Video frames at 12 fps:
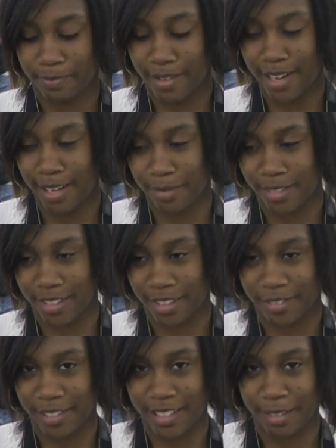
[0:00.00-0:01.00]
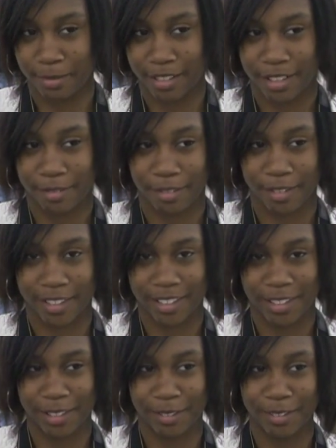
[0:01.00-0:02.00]
My name is Lovely, and I'm looking
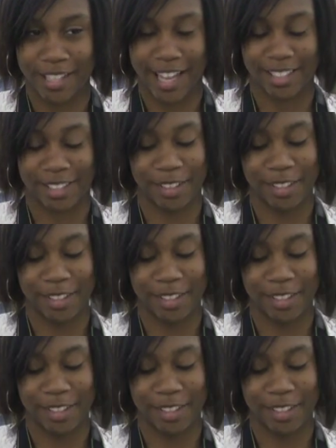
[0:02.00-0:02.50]
forward to that